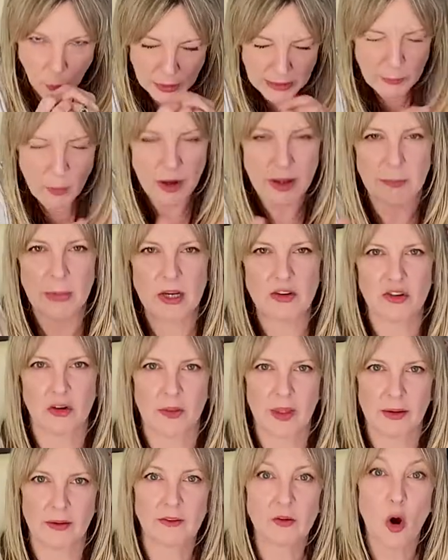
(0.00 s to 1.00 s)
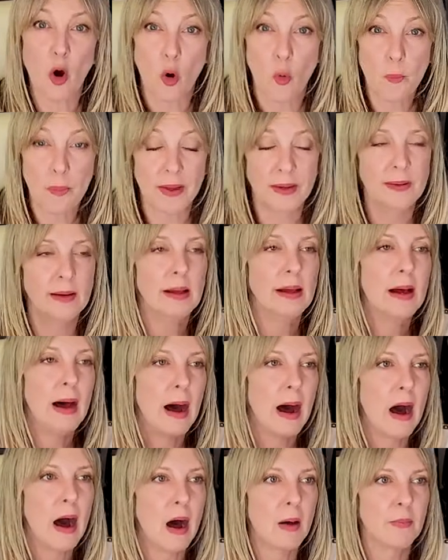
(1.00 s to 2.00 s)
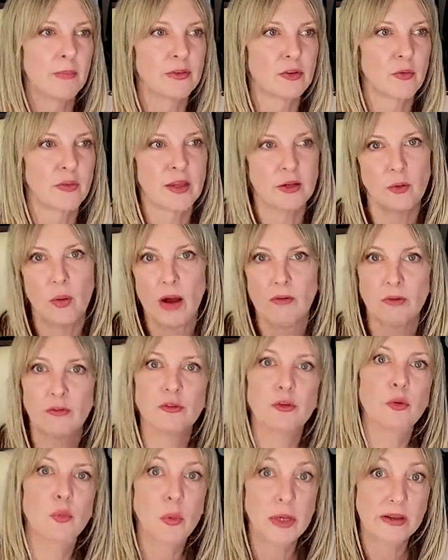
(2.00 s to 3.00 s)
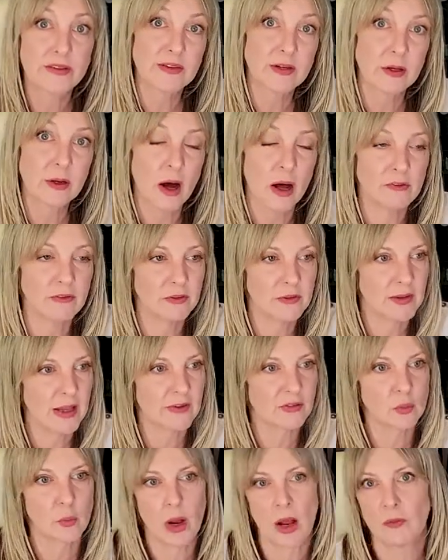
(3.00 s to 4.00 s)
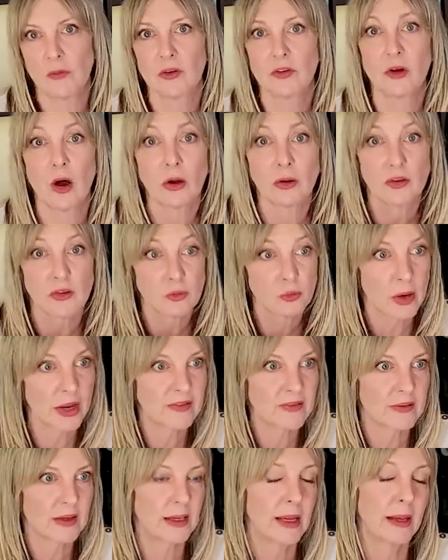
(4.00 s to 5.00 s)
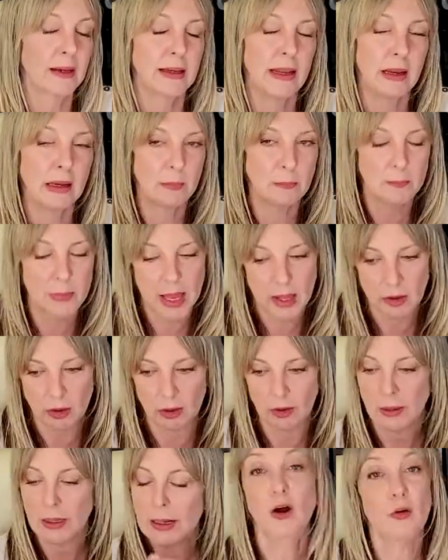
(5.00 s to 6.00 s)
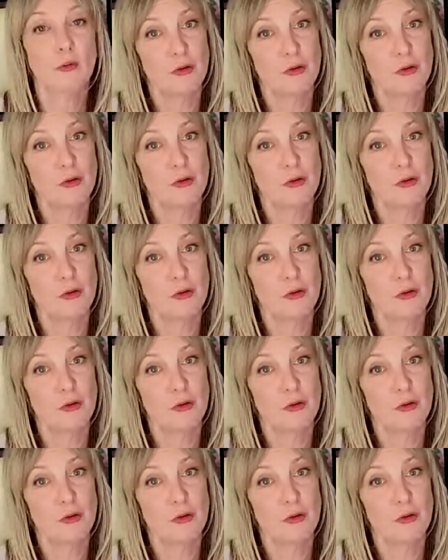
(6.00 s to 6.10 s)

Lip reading: We want to make sure that it's open so that you have a few weeks to convalesce while the dog is resting and getting better.